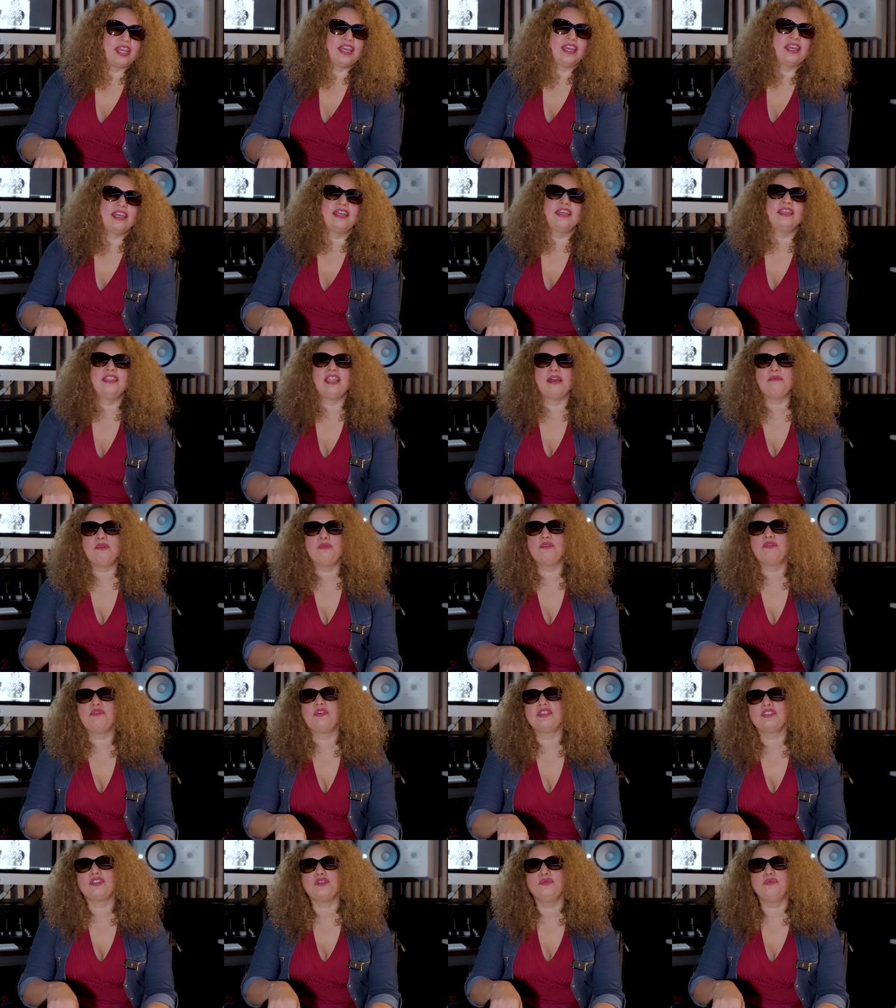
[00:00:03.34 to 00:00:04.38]
and I'm a
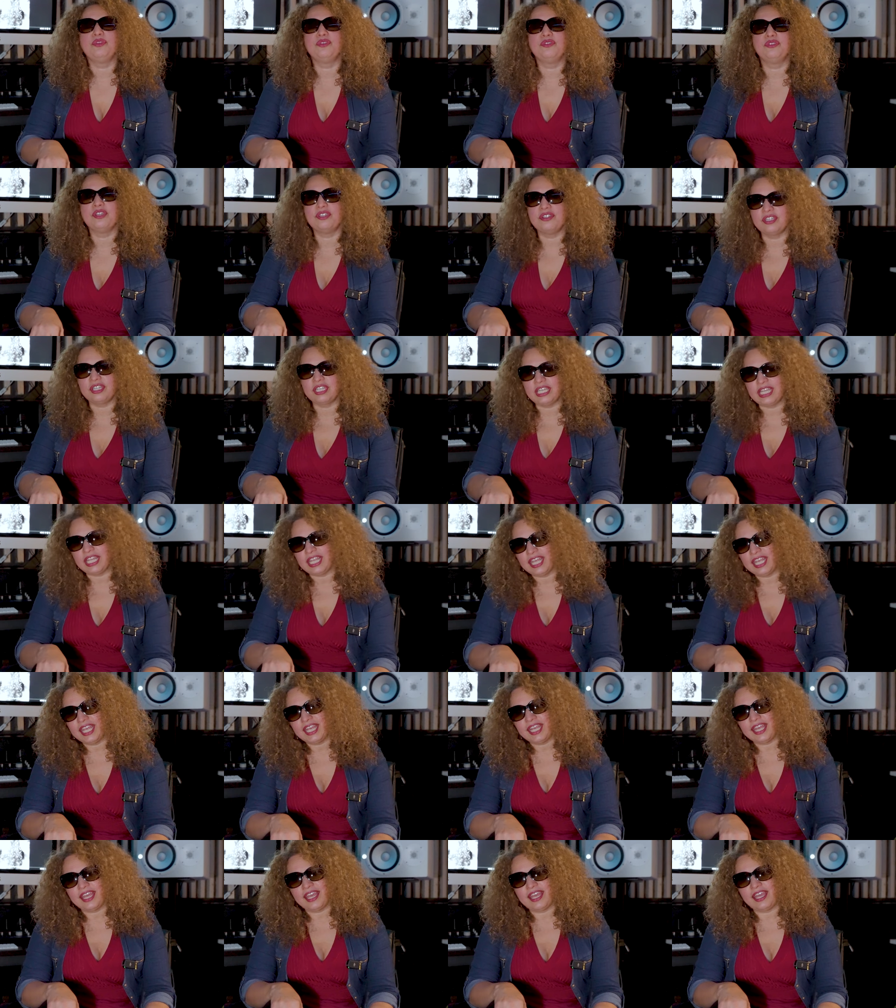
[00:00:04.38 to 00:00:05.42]
professional musician.
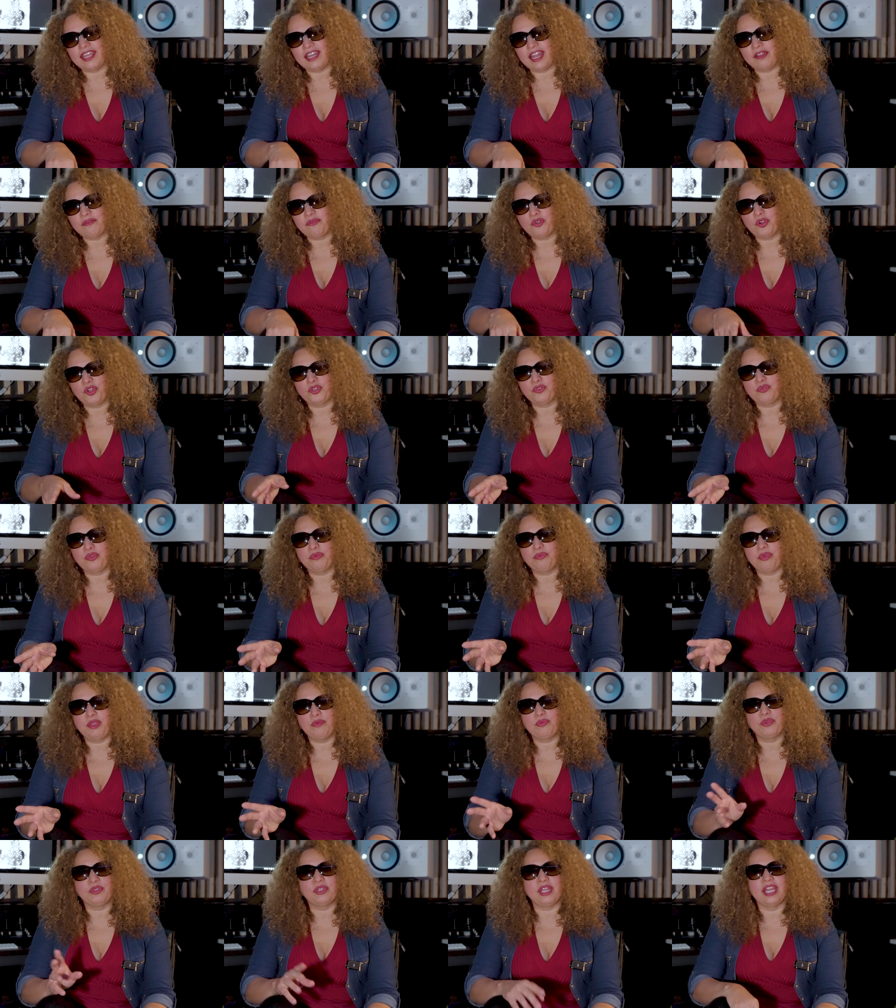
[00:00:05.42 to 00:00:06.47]
And I've worked
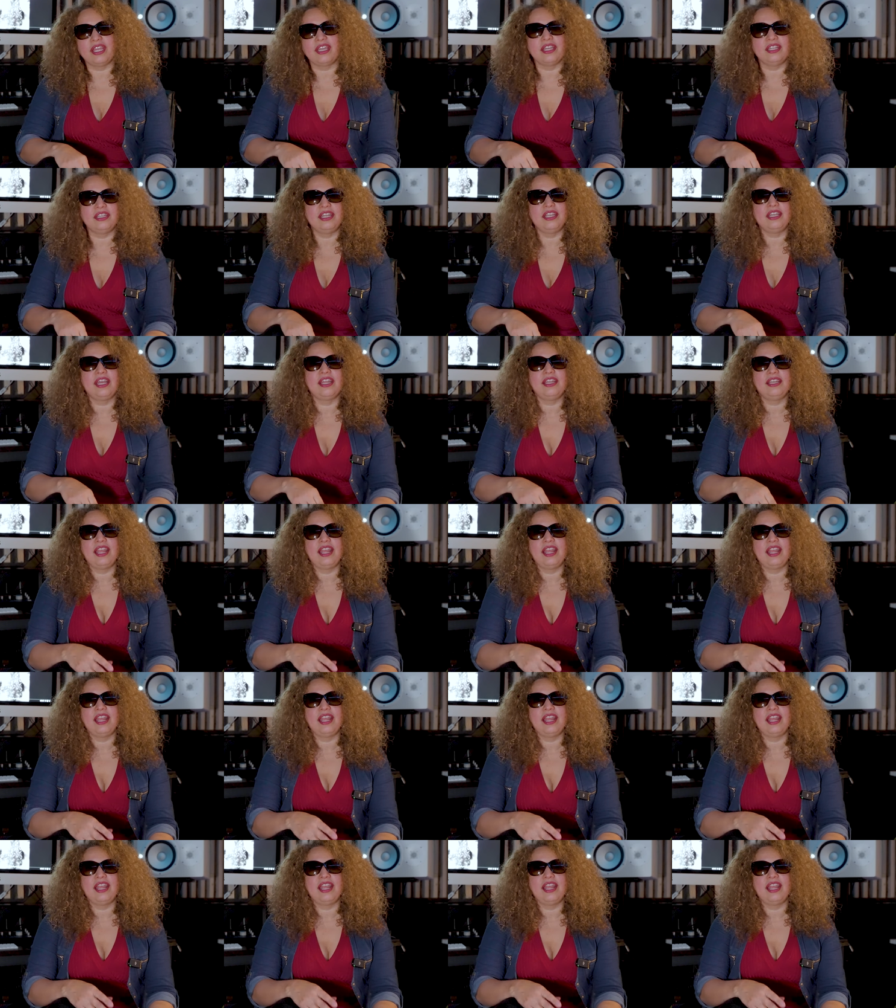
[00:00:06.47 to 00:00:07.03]
with people like Enrique